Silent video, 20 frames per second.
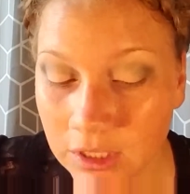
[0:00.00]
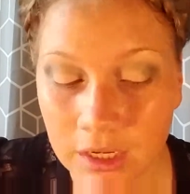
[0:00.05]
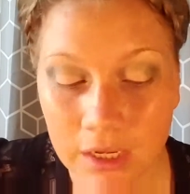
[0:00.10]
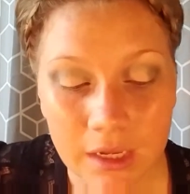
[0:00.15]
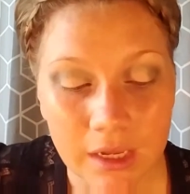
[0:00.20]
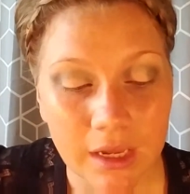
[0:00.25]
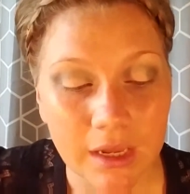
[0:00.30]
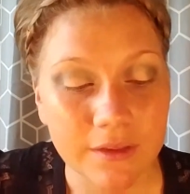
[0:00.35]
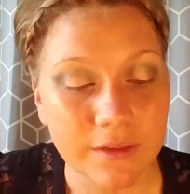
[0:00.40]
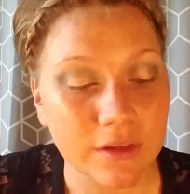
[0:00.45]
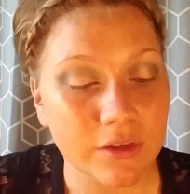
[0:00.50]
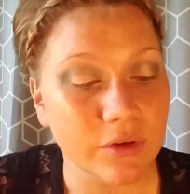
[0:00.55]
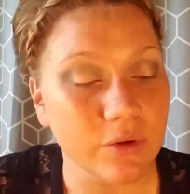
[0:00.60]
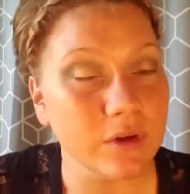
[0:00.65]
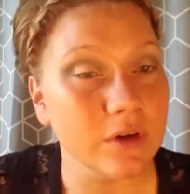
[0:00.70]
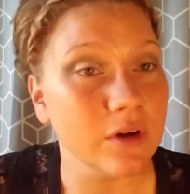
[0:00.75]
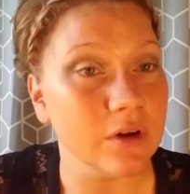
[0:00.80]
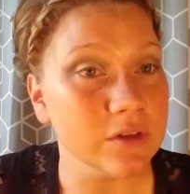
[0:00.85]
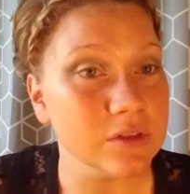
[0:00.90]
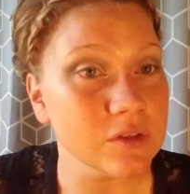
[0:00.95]
And then you can
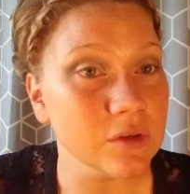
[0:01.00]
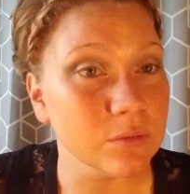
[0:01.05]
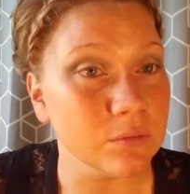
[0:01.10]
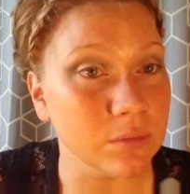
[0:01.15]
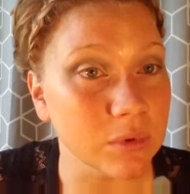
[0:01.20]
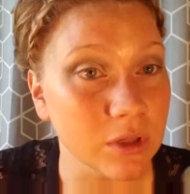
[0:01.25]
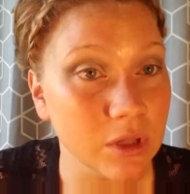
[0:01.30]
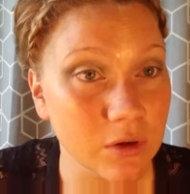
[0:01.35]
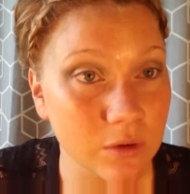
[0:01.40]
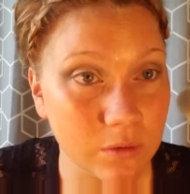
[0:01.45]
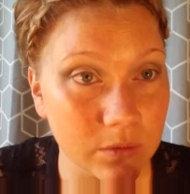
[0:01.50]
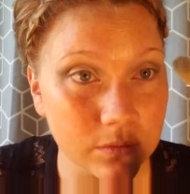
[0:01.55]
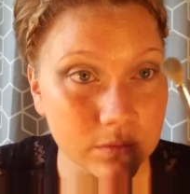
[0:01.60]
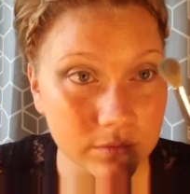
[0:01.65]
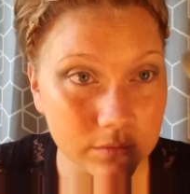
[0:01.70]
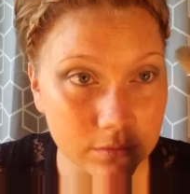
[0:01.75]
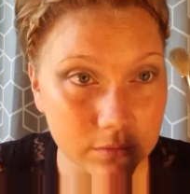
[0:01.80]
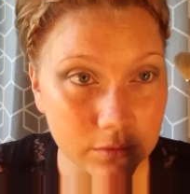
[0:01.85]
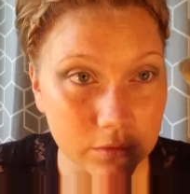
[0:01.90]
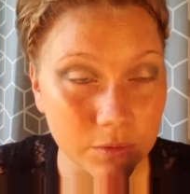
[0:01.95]
also blow
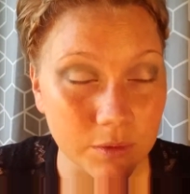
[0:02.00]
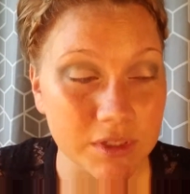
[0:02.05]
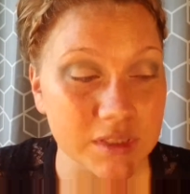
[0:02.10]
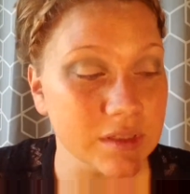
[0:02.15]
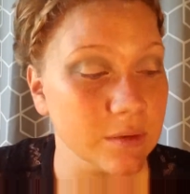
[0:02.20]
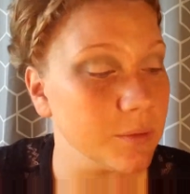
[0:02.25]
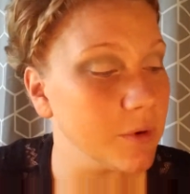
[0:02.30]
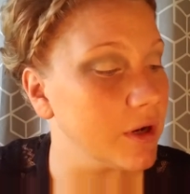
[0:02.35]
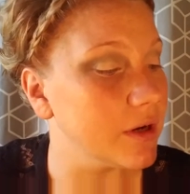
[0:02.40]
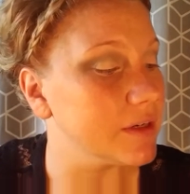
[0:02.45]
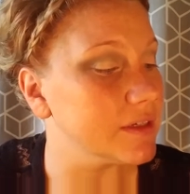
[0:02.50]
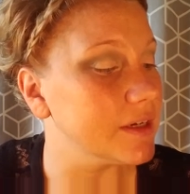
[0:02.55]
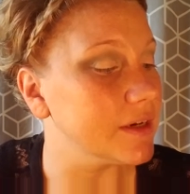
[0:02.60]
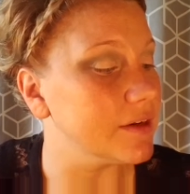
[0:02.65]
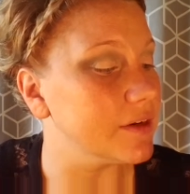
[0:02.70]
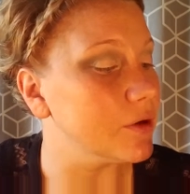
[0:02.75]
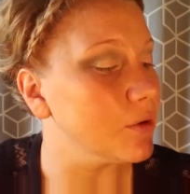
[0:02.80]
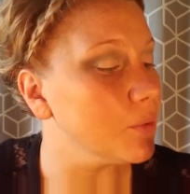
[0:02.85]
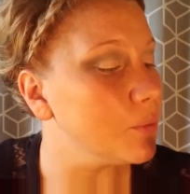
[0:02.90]
the rest of the product out of here